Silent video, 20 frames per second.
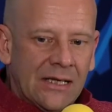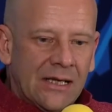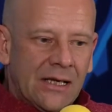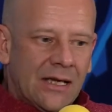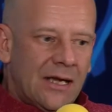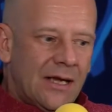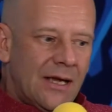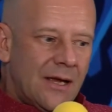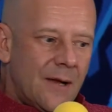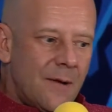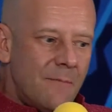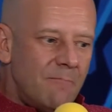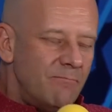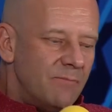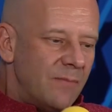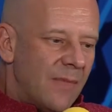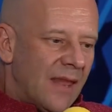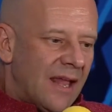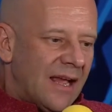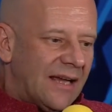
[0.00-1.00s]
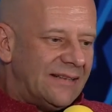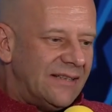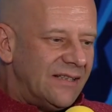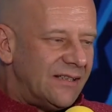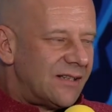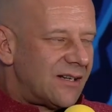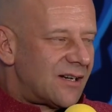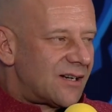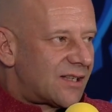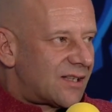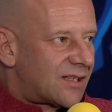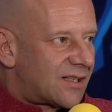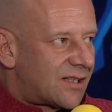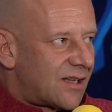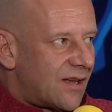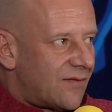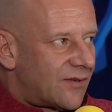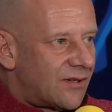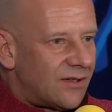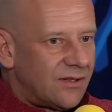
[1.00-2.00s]
I think there's
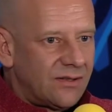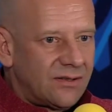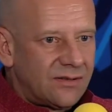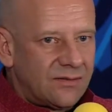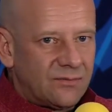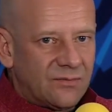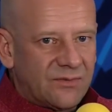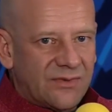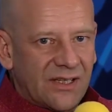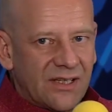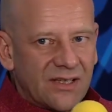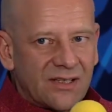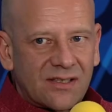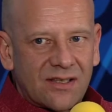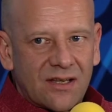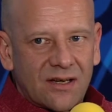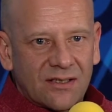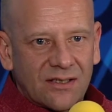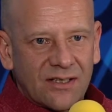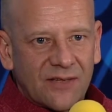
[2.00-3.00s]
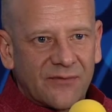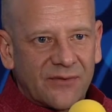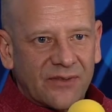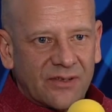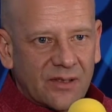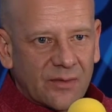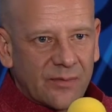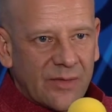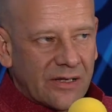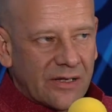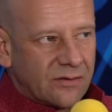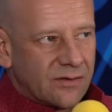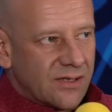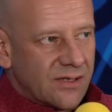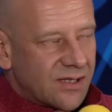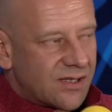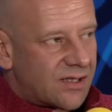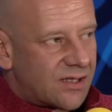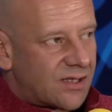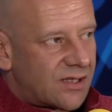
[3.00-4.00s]
several things that are different about
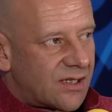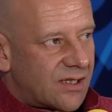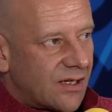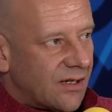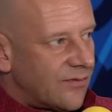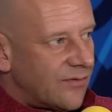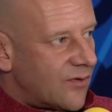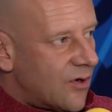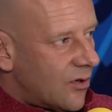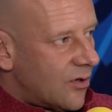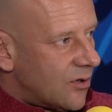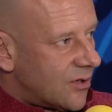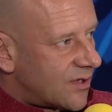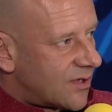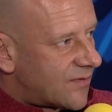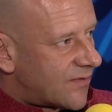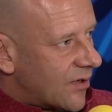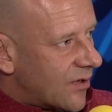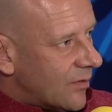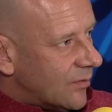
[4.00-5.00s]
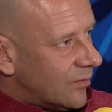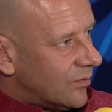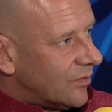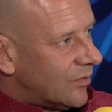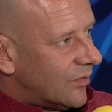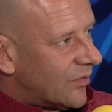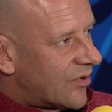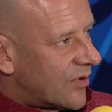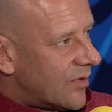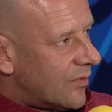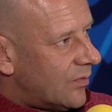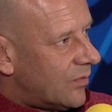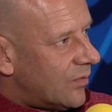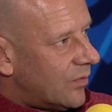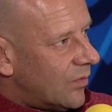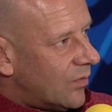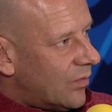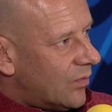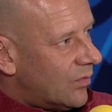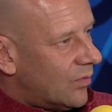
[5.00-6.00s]
this set of goals from
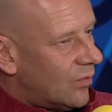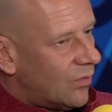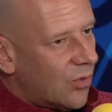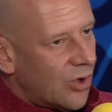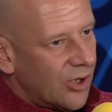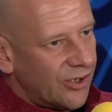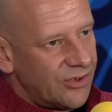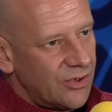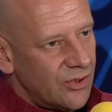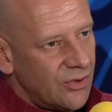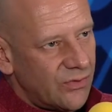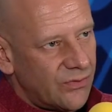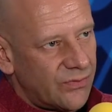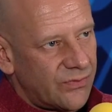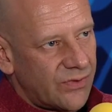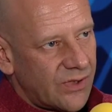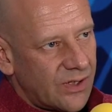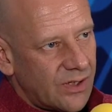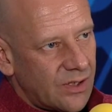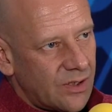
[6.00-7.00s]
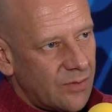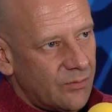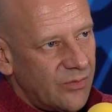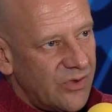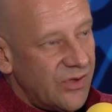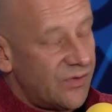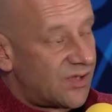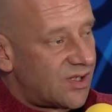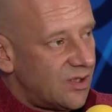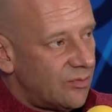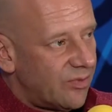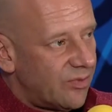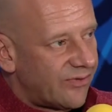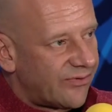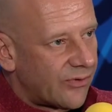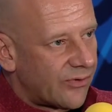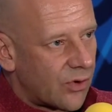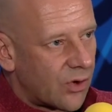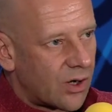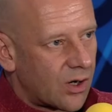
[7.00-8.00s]
what you've seen
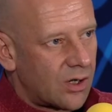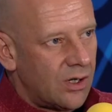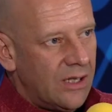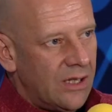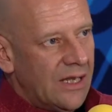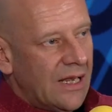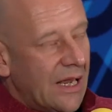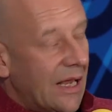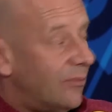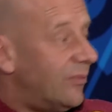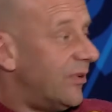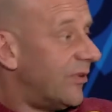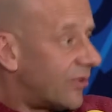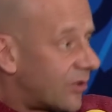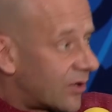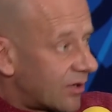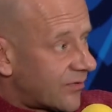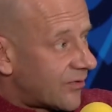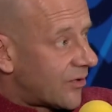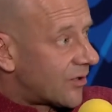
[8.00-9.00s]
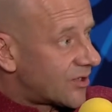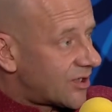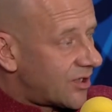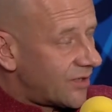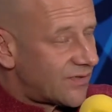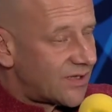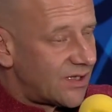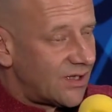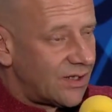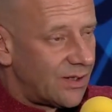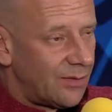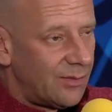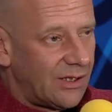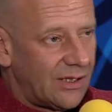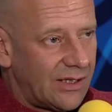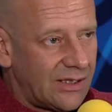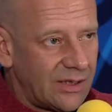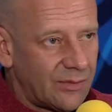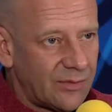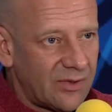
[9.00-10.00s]
before. And before, of course, you've seen the
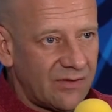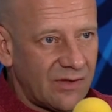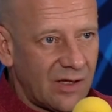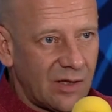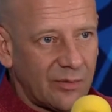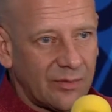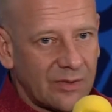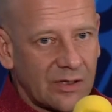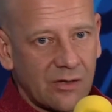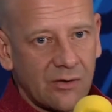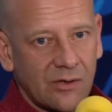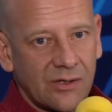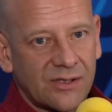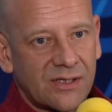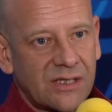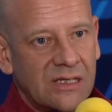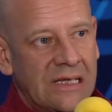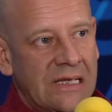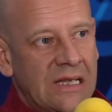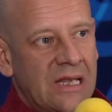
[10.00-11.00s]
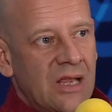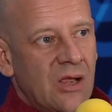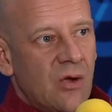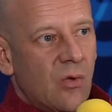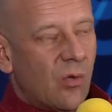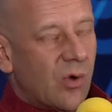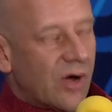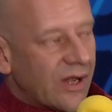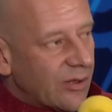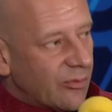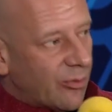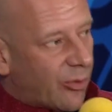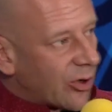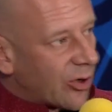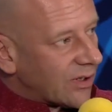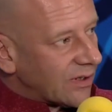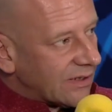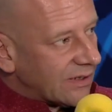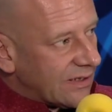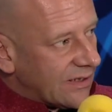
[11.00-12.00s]
Millennium Development Goals. One
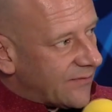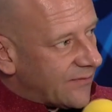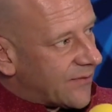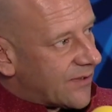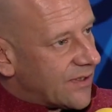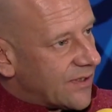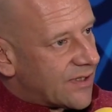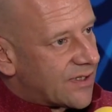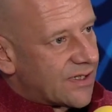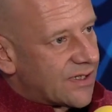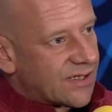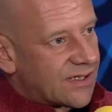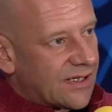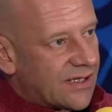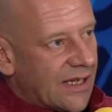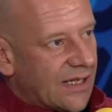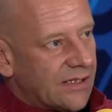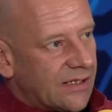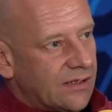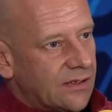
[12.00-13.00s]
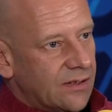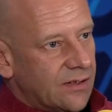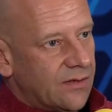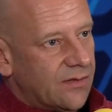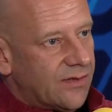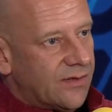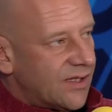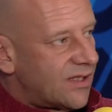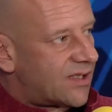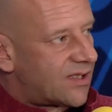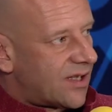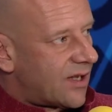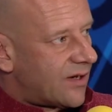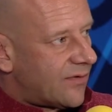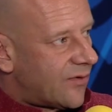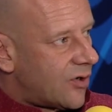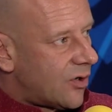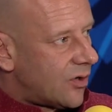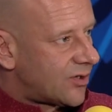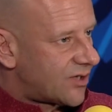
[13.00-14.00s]
important difference is that this set
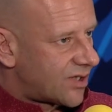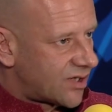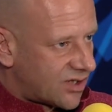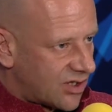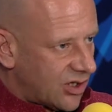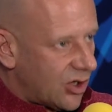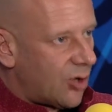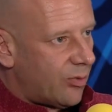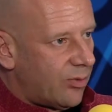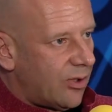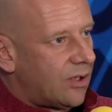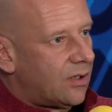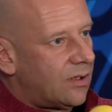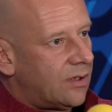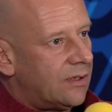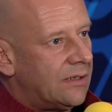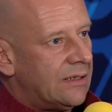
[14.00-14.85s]
of goals is global.